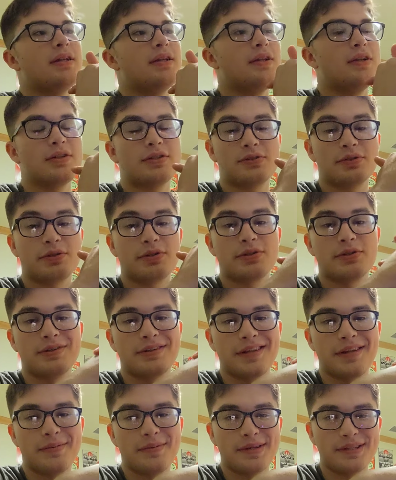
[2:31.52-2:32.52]
long story
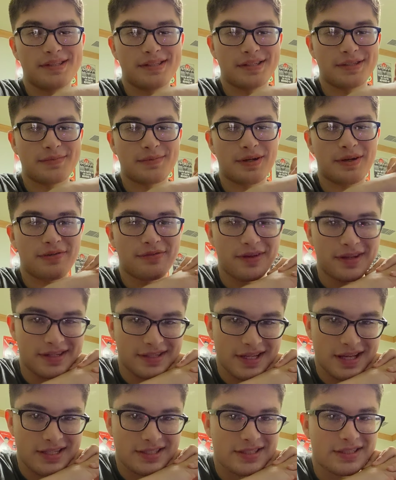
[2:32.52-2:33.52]
short, that means it's been a
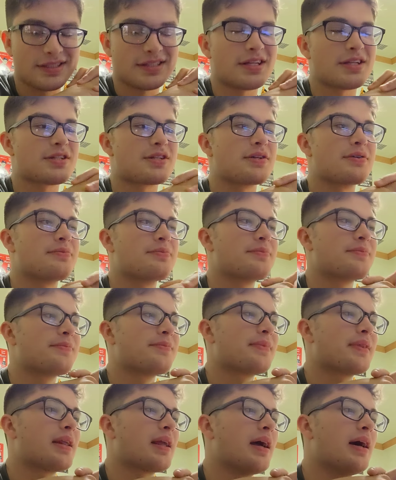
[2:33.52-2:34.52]
fantastic session.
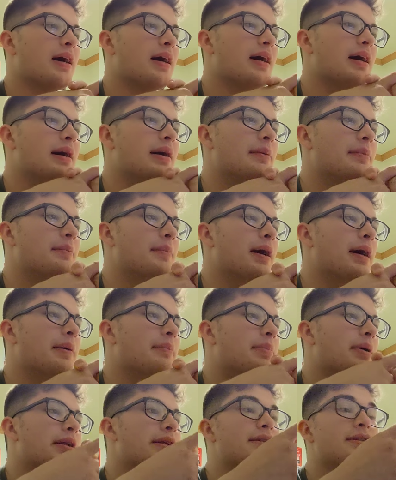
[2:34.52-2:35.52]

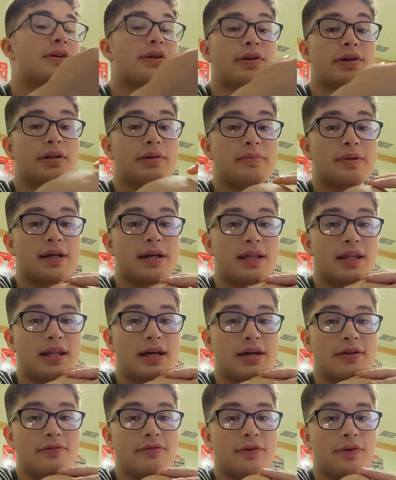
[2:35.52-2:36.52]
My buddies aren't going to be
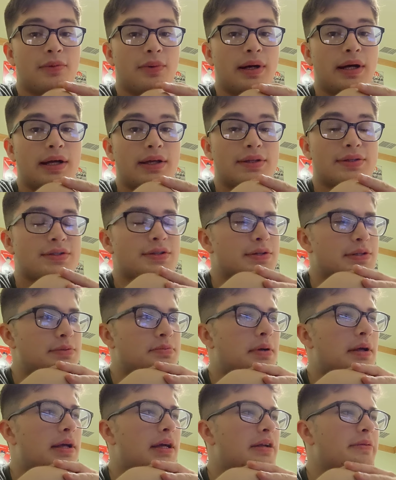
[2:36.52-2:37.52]
online for a while, so it's
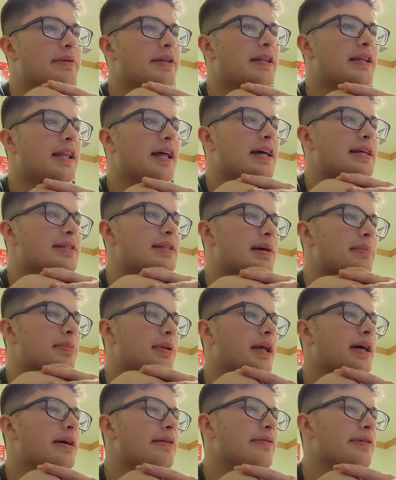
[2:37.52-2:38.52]
probably going to be the last I
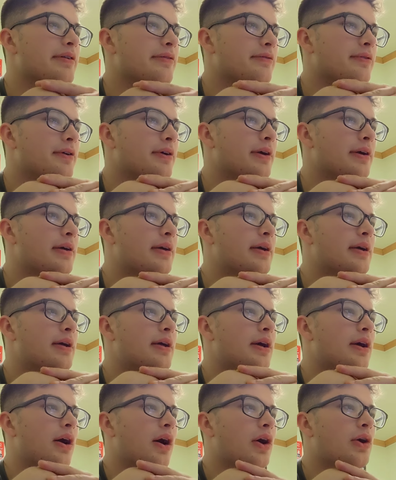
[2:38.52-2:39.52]
play of it for
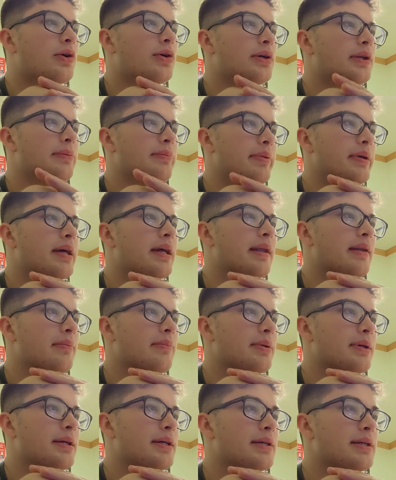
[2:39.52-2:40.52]
a good
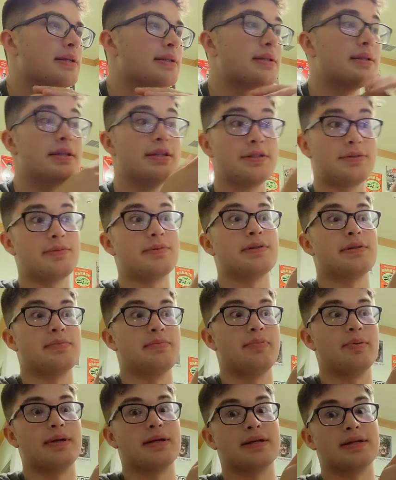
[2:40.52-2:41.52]
bit, because this was the
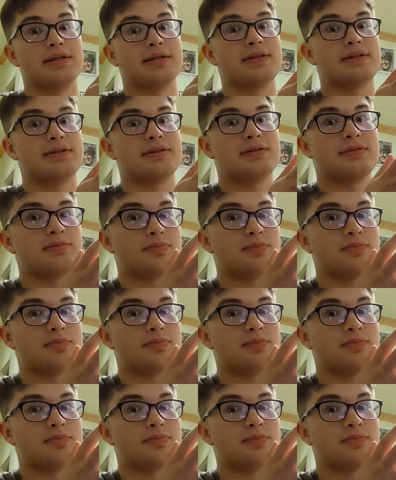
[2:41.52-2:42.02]
biggest